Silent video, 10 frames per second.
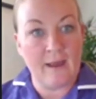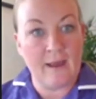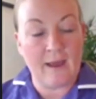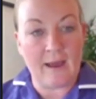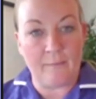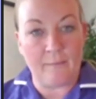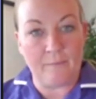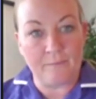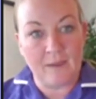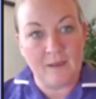
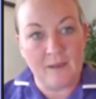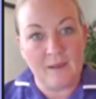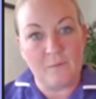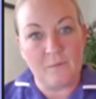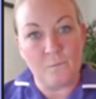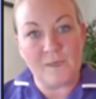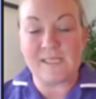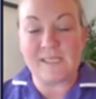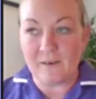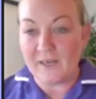We
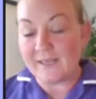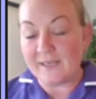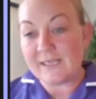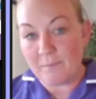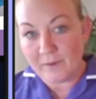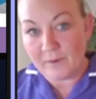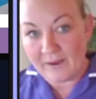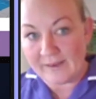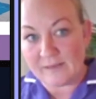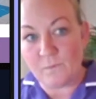decided we needed to
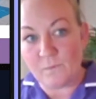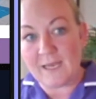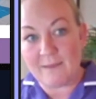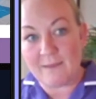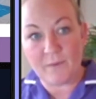improvise, and we came up with the